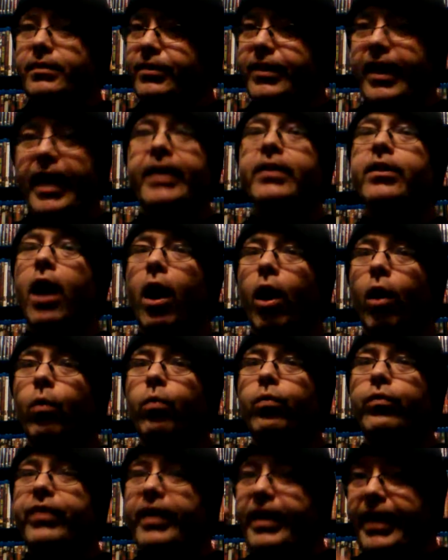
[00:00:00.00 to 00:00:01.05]
they
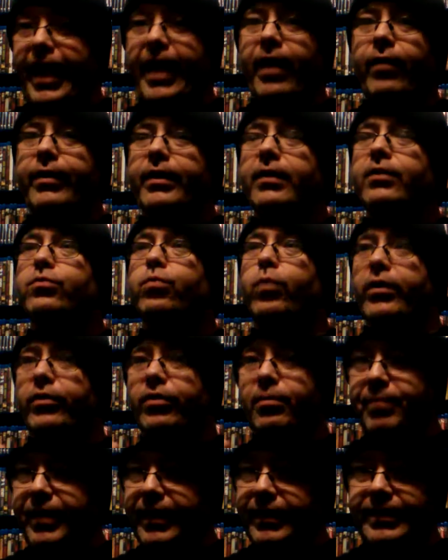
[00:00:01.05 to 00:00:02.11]
know the areas where
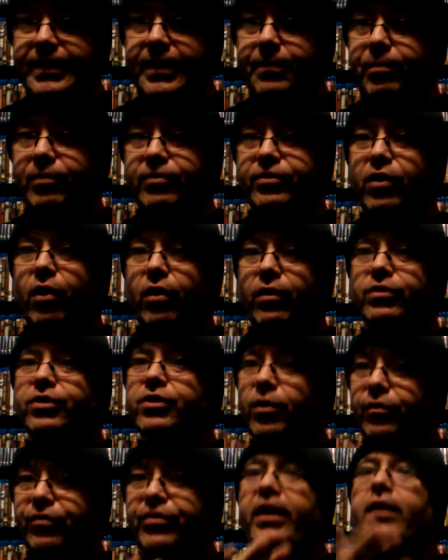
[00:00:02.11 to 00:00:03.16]
the big tippers are.
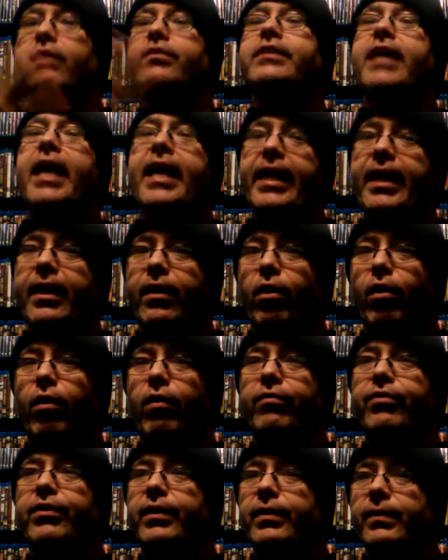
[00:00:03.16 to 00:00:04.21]
So they're taking
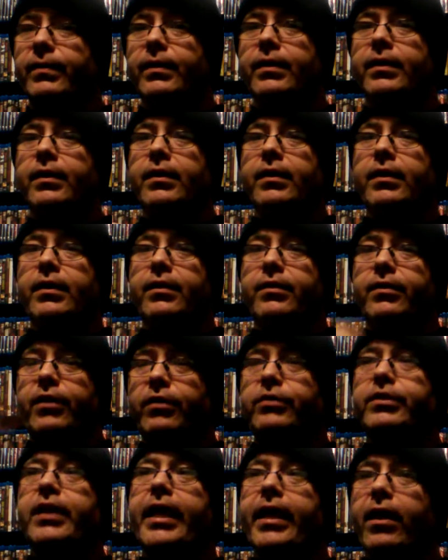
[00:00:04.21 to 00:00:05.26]
all the
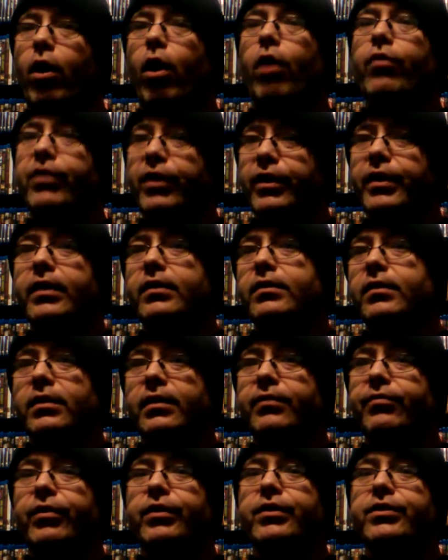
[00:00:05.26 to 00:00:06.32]
good
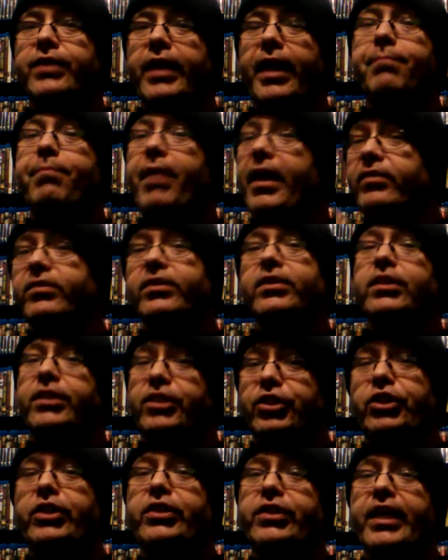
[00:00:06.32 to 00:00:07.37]
deliveries, and
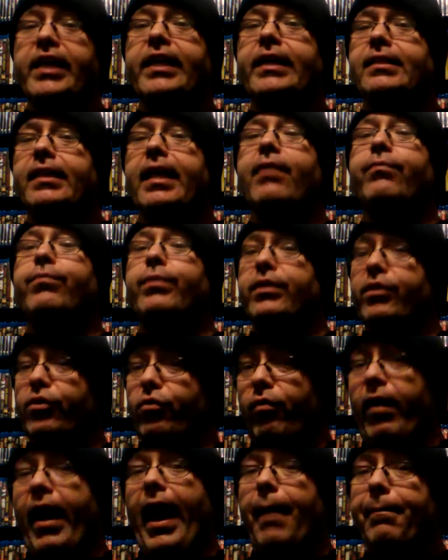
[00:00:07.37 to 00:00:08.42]
basically she's getting left with the
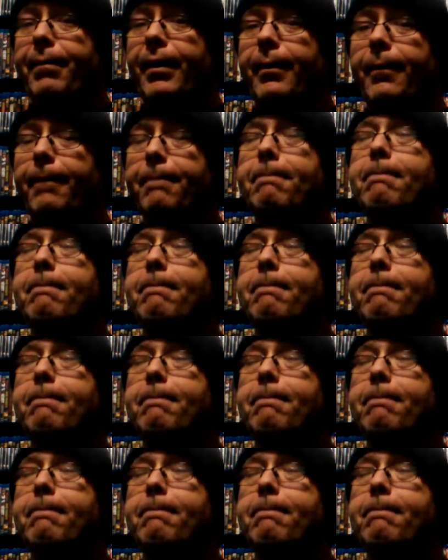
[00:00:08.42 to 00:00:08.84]
crap.